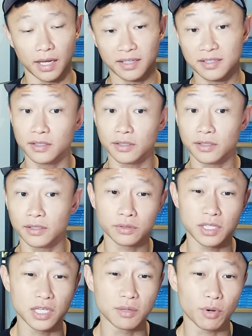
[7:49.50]

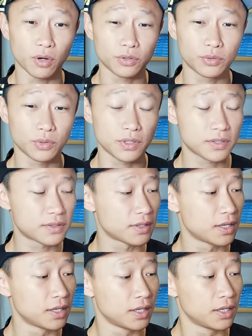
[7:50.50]
external keyboard to
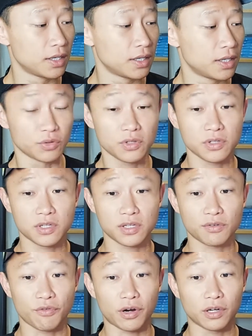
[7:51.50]
this. So this is
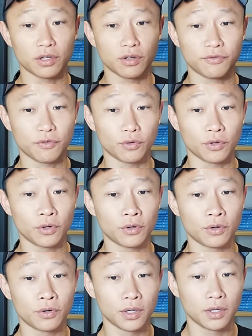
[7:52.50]
just a regular
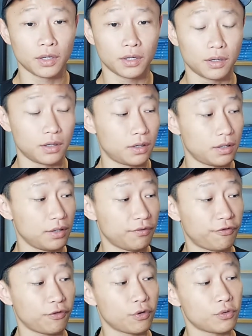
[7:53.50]
folio.
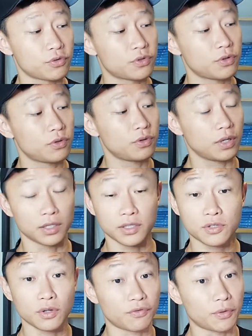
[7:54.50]
It folds though.
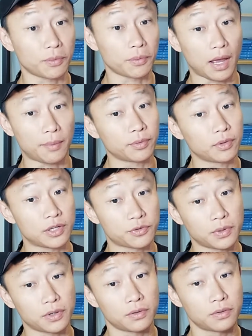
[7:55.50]
This is not from Apple
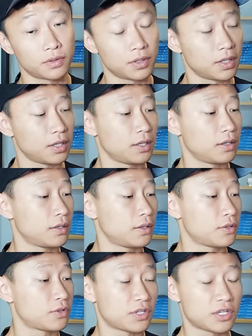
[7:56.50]
as well.
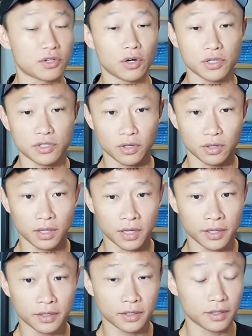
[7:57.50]
So I just got this
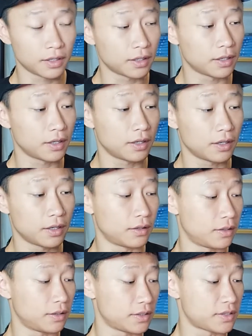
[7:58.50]
online.
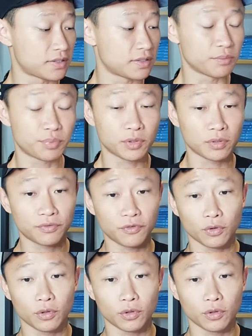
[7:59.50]
It's a simple